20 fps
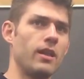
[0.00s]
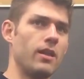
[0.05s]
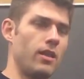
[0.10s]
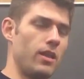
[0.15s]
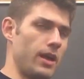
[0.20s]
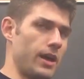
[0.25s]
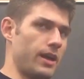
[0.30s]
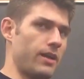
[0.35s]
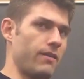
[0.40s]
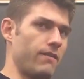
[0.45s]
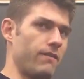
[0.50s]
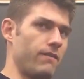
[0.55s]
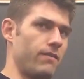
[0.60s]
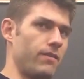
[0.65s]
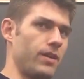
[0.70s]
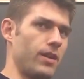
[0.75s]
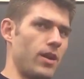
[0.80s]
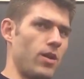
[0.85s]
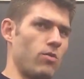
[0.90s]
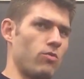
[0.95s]
like,
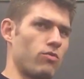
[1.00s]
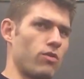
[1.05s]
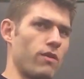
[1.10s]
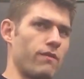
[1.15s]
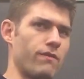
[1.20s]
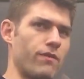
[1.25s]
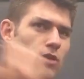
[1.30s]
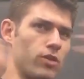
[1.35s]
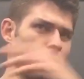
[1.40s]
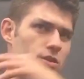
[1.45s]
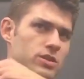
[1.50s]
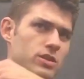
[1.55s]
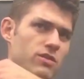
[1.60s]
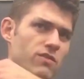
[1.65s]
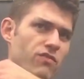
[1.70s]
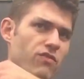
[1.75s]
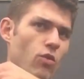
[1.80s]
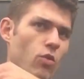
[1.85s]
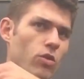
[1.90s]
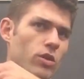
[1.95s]

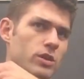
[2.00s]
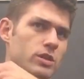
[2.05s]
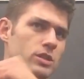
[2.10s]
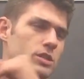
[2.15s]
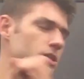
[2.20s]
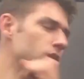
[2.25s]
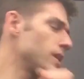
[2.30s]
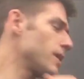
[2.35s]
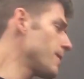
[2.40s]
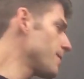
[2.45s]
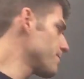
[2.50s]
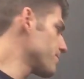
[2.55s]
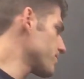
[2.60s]
reverse force,